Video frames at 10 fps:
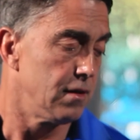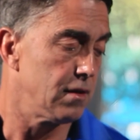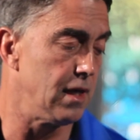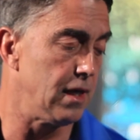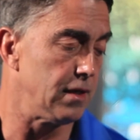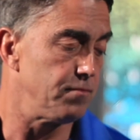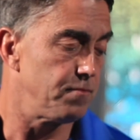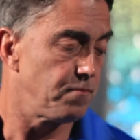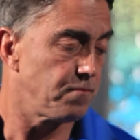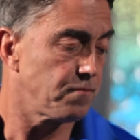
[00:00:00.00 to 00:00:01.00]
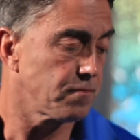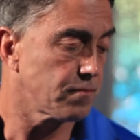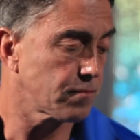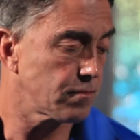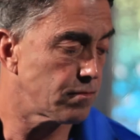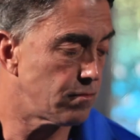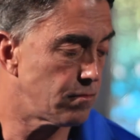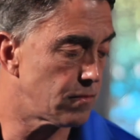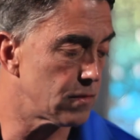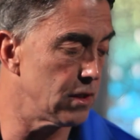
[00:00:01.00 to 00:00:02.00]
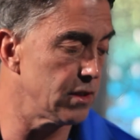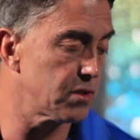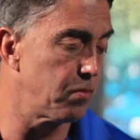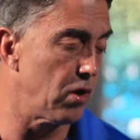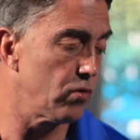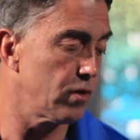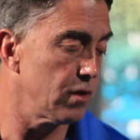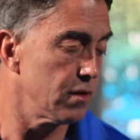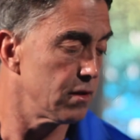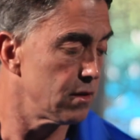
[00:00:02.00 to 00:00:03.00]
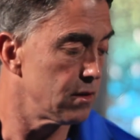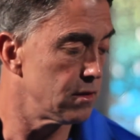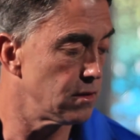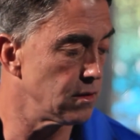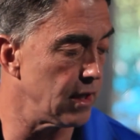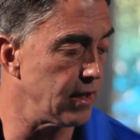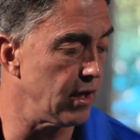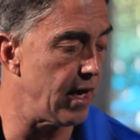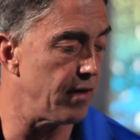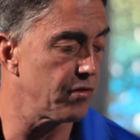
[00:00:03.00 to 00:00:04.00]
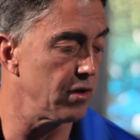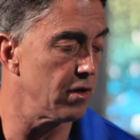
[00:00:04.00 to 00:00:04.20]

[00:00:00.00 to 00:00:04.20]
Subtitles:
Then he spoke that you have